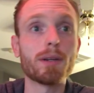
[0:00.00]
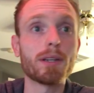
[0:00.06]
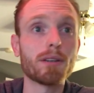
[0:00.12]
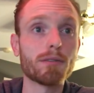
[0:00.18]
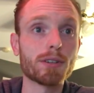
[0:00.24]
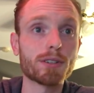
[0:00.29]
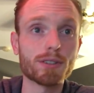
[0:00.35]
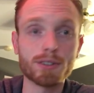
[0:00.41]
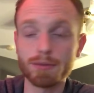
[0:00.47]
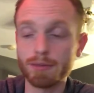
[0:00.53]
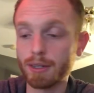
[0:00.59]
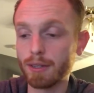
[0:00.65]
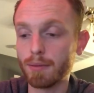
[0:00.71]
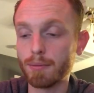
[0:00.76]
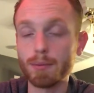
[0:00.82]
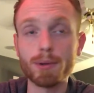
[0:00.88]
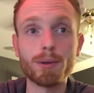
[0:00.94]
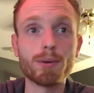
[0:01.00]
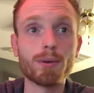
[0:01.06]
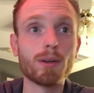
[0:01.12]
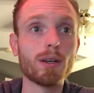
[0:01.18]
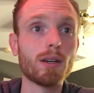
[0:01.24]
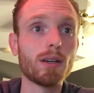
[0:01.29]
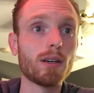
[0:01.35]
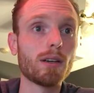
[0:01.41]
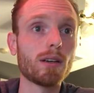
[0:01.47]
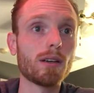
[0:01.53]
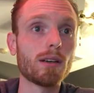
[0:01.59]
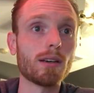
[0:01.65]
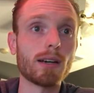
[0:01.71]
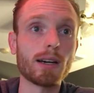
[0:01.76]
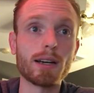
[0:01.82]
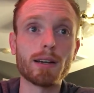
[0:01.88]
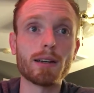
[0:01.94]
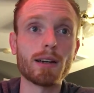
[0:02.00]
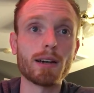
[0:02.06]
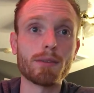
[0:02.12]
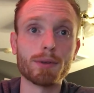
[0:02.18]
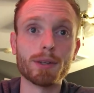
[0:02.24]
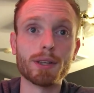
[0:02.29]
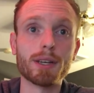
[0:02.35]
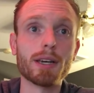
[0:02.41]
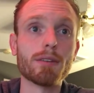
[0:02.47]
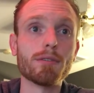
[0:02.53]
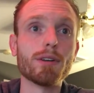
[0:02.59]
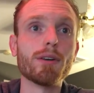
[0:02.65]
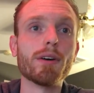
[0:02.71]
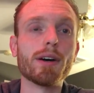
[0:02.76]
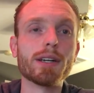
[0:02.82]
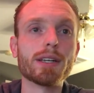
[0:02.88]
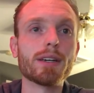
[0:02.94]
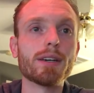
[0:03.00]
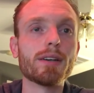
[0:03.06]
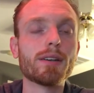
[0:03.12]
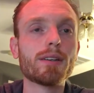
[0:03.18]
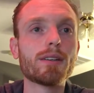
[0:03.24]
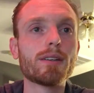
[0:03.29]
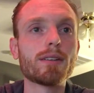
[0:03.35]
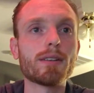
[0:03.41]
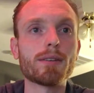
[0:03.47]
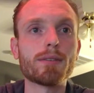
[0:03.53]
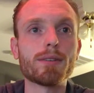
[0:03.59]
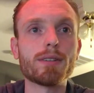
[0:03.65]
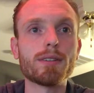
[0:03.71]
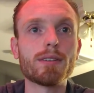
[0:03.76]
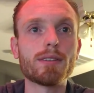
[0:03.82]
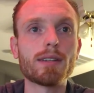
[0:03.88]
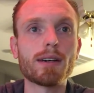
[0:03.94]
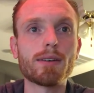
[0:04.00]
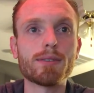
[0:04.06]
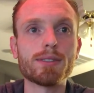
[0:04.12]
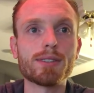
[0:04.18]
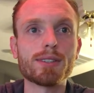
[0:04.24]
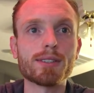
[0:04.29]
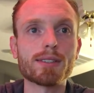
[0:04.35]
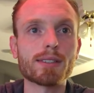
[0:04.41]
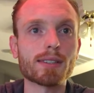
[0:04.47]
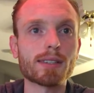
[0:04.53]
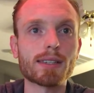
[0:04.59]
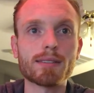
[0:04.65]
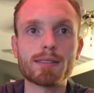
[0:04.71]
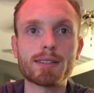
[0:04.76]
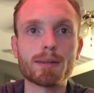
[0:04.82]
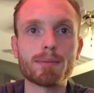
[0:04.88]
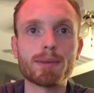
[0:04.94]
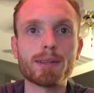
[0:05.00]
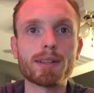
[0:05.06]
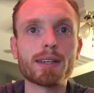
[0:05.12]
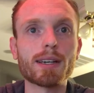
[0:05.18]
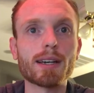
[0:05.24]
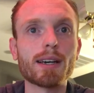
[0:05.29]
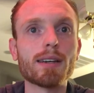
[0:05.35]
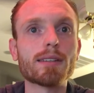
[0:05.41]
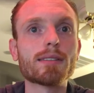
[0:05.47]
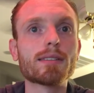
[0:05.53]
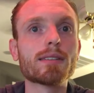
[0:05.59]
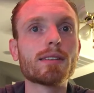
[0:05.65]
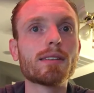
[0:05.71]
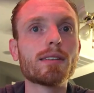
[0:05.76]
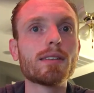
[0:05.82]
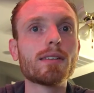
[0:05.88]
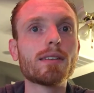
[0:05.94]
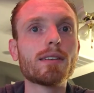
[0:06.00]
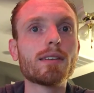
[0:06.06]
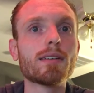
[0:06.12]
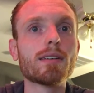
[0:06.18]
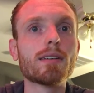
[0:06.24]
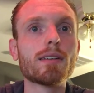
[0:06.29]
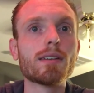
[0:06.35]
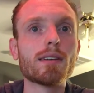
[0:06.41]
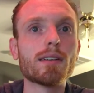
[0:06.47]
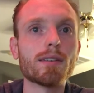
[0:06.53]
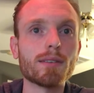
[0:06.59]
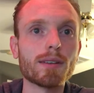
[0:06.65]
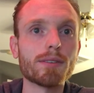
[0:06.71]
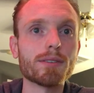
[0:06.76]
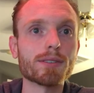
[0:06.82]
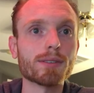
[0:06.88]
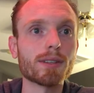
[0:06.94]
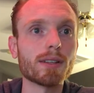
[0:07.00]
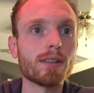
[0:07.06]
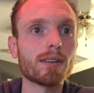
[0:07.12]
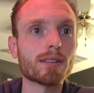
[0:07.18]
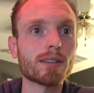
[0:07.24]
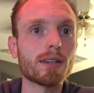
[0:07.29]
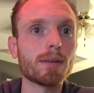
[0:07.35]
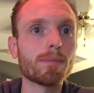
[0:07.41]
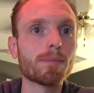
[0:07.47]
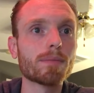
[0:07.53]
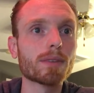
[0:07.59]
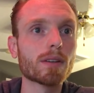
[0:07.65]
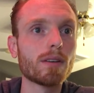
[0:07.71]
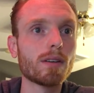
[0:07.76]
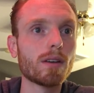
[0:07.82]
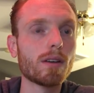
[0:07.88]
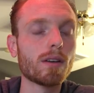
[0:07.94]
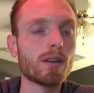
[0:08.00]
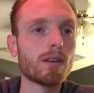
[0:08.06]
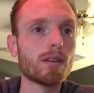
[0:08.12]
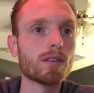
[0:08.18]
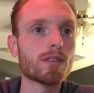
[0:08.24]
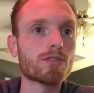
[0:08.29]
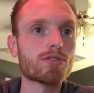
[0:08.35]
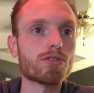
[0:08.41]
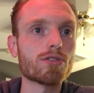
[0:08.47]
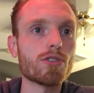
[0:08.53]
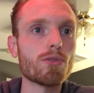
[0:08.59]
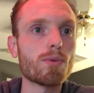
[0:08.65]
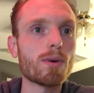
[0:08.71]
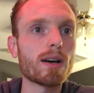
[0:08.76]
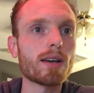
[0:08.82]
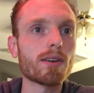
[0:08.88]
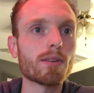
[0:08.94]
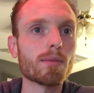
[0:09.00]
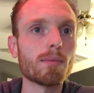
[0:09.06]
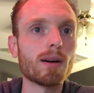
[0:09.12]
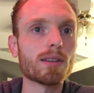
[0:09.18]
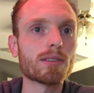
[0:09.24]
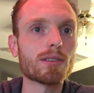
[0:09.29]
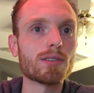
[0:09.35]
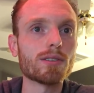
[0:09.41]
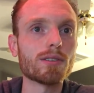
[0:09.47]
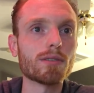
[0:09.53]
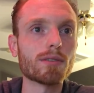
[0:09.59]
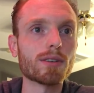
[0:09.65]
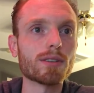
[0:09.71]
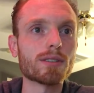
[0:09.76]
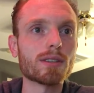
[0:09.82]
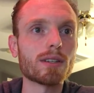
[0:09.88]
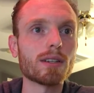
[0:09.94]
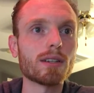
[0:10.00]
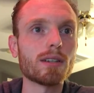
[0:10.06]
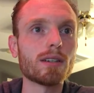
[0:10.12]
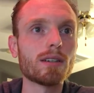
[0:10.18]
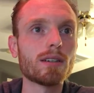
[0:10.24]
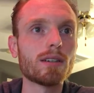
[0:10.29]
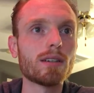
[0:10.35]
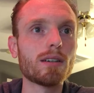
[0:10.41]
Many Adventures of Winnie the Pooh. I really have no idea. That one's just a complete guess. Well, that was a really long name. Snow White or Monsters University?